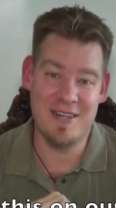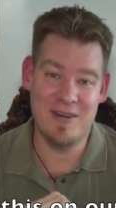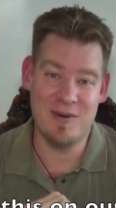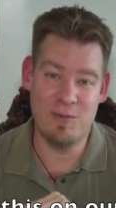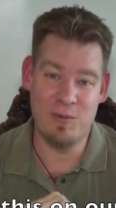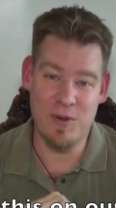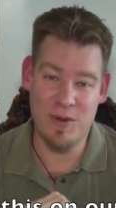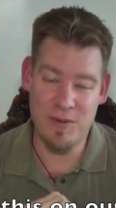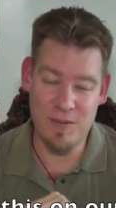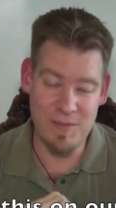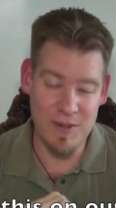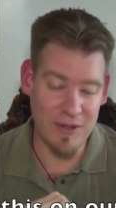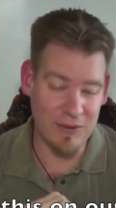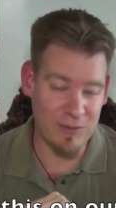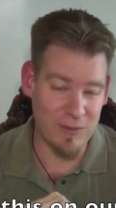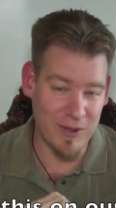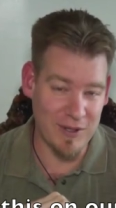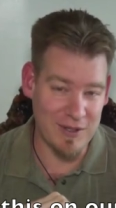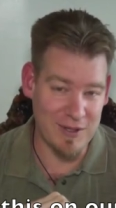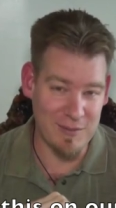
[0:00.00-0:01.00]
we would build
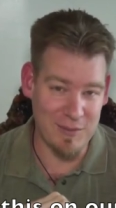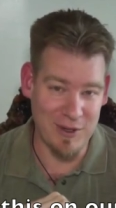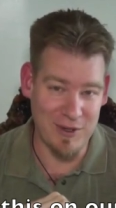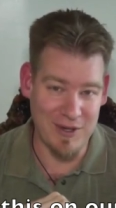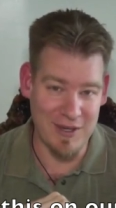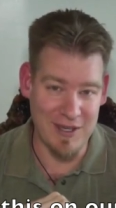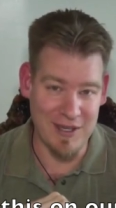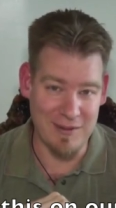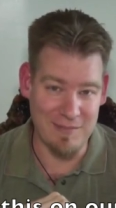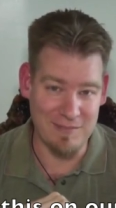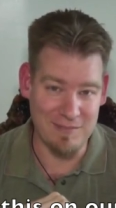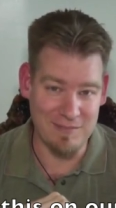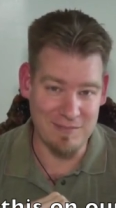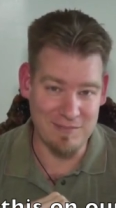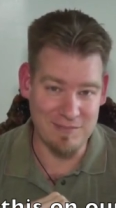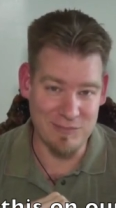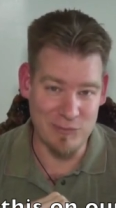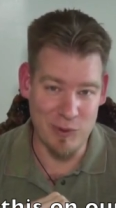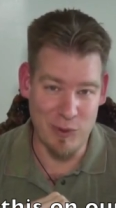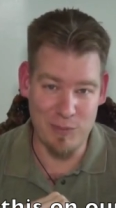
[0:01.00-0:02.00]
One Community.
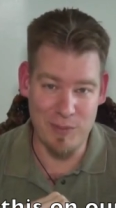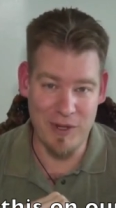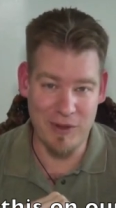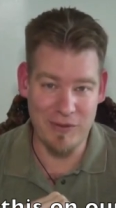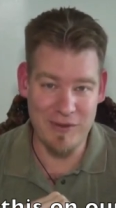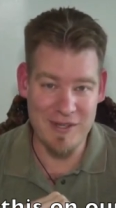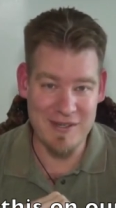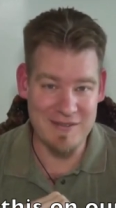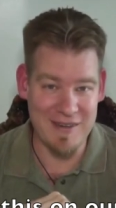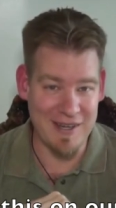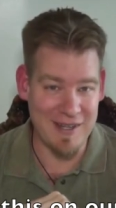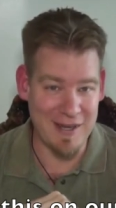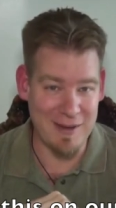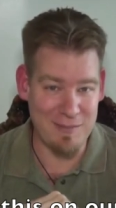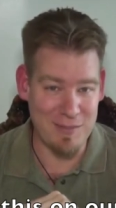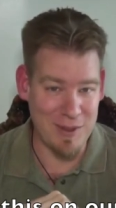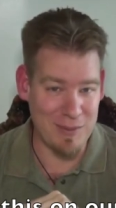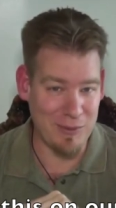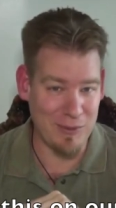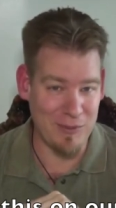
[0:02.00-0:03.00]
We'll build it, and then
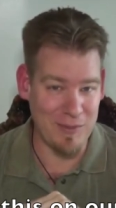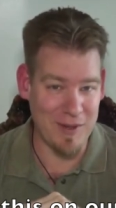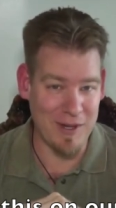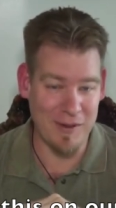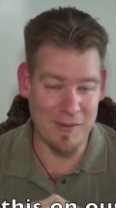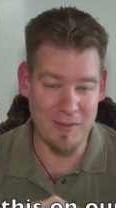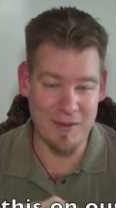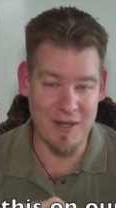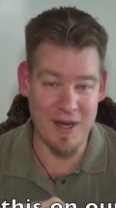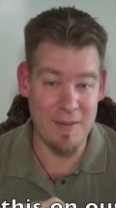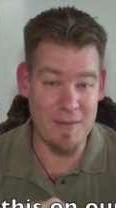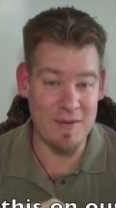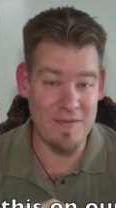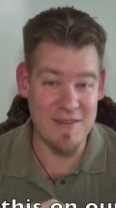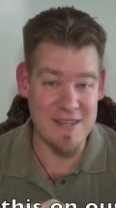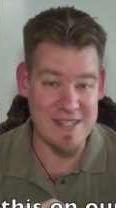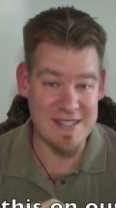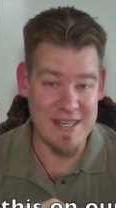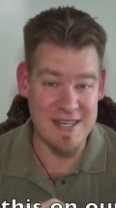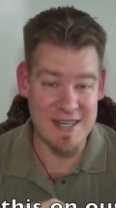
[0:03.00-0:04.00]
people will be able to come and
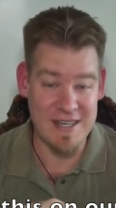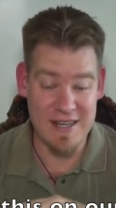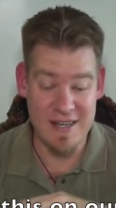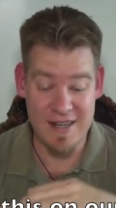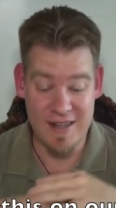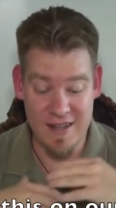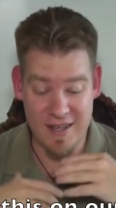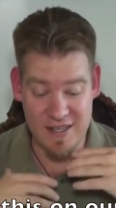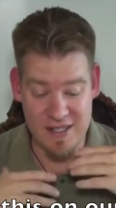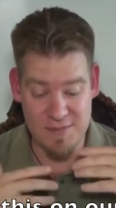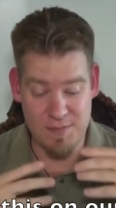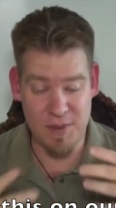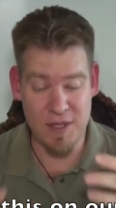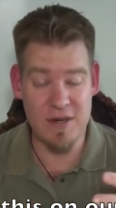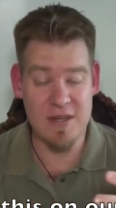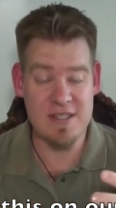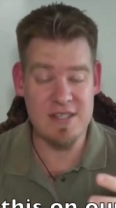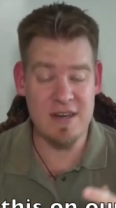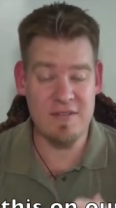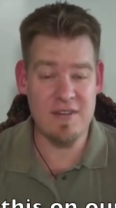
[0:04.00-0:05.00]
visit it,
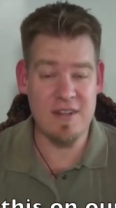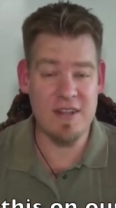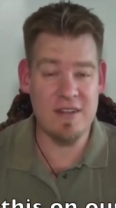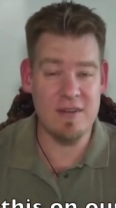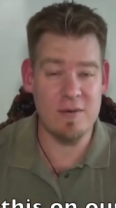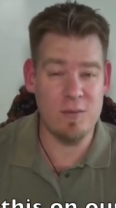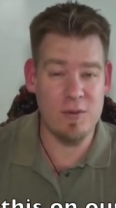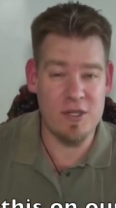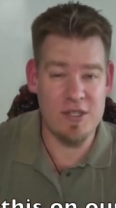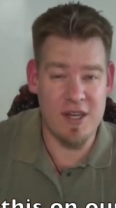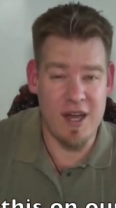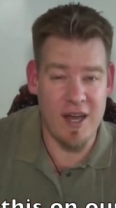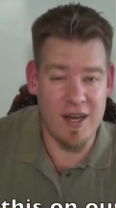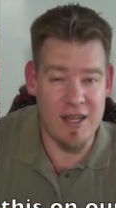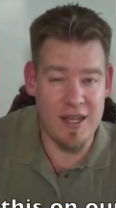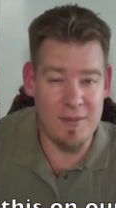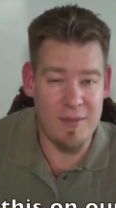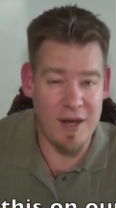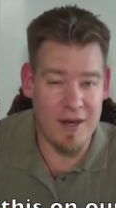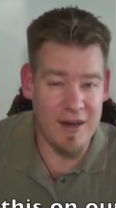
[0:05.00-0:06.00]
experience everything that we're
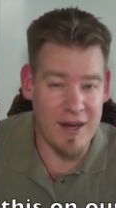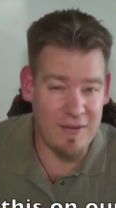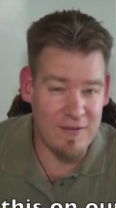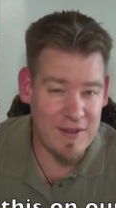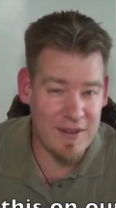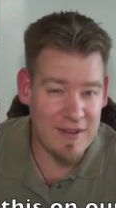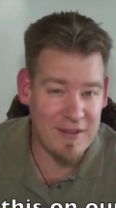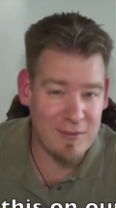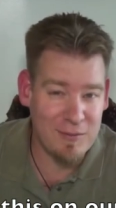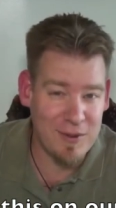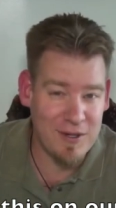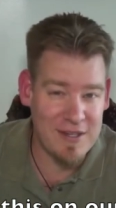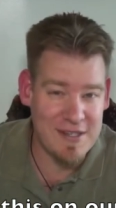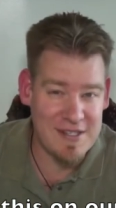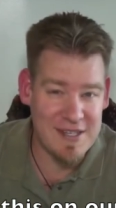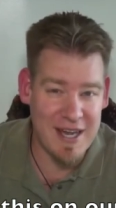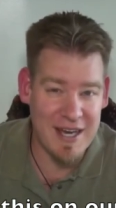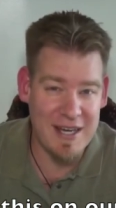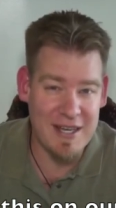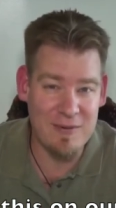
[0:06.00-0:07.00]
talking about, everything that we're
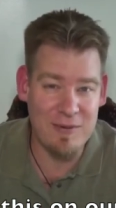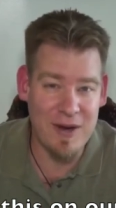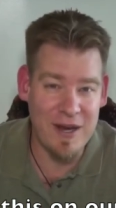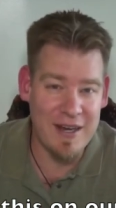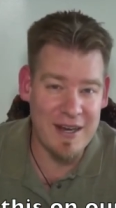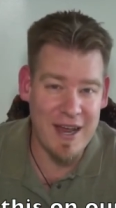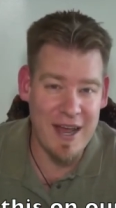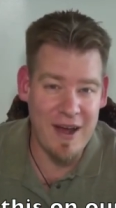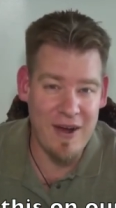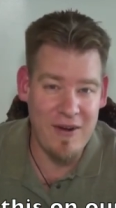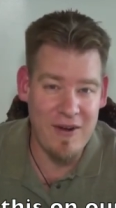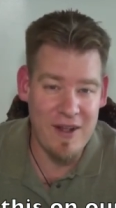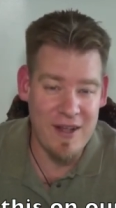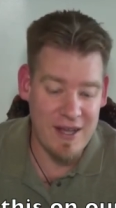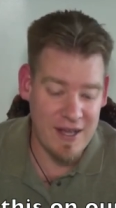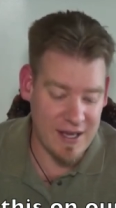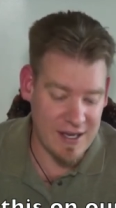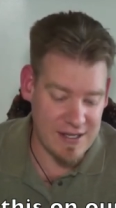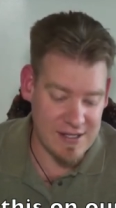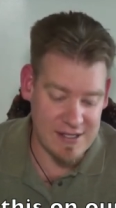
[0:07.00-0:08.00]
designing right now,
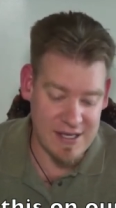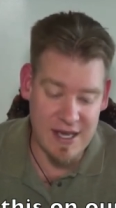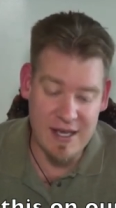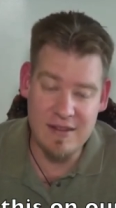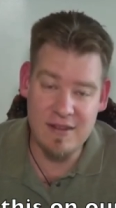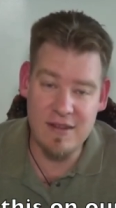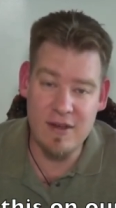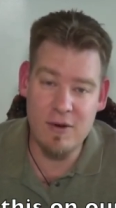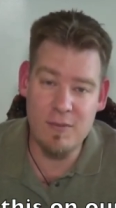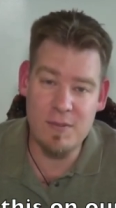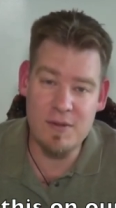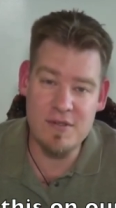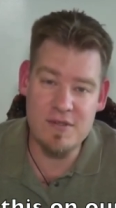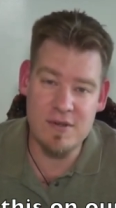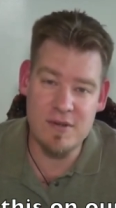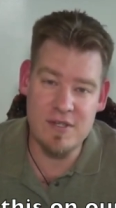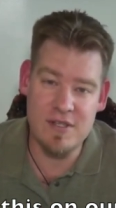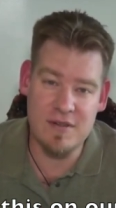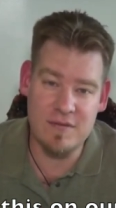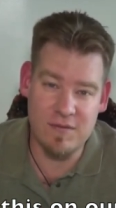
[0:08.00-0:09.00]
and take the open
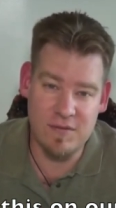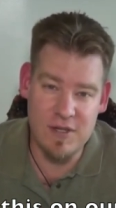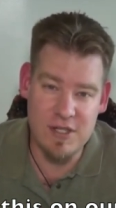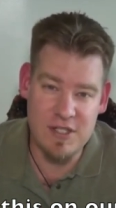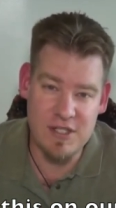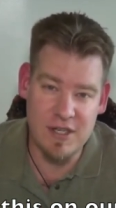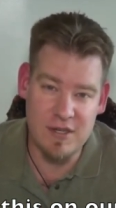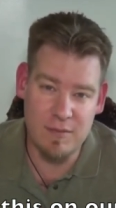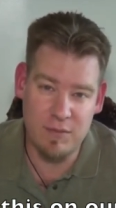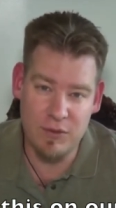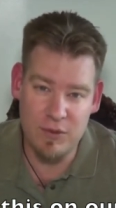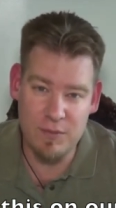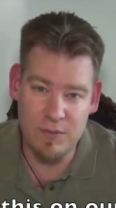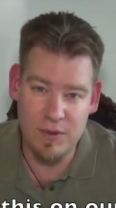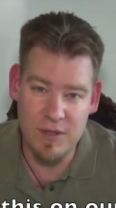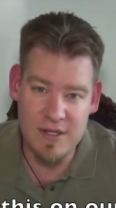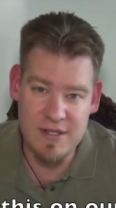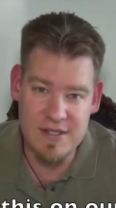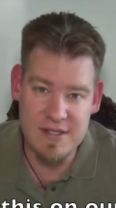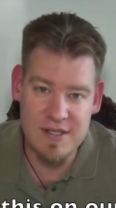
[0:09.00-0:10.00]
source and free shared
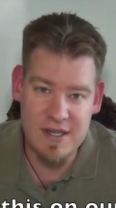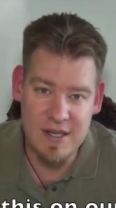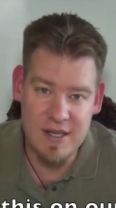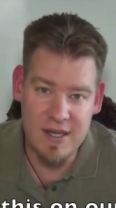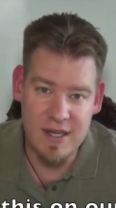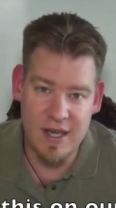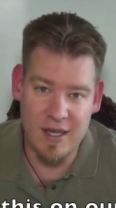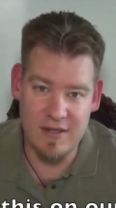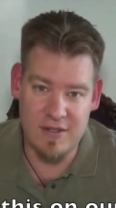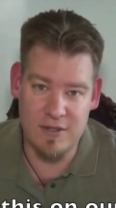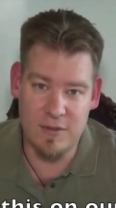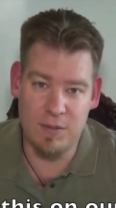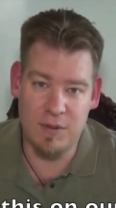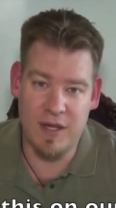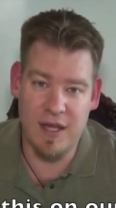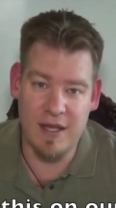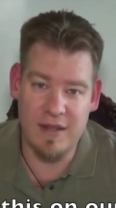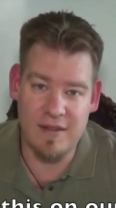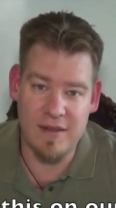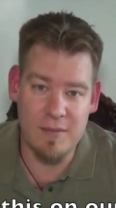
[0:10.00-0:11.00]
blueprints and
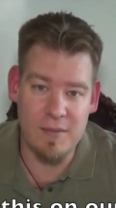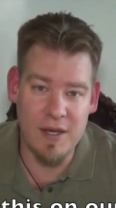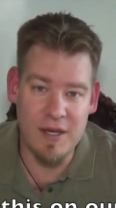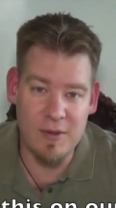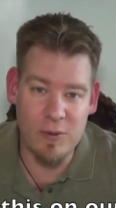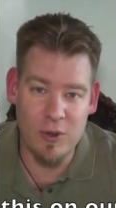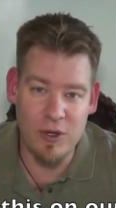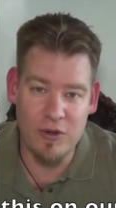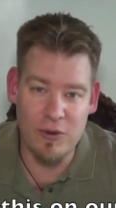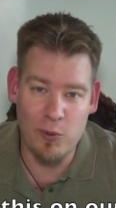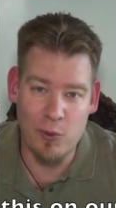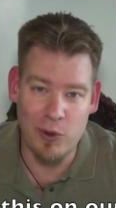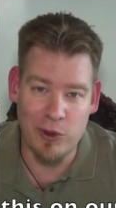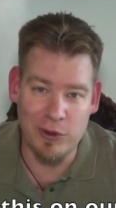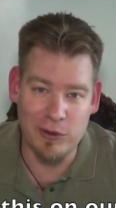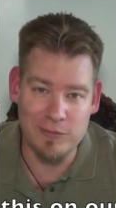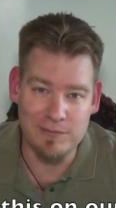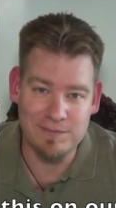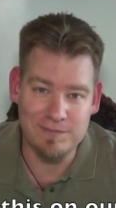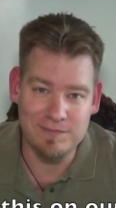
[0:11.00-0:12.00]
duplicate them anywhere in the
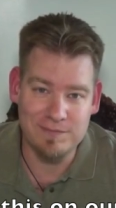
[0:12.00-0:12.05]
world.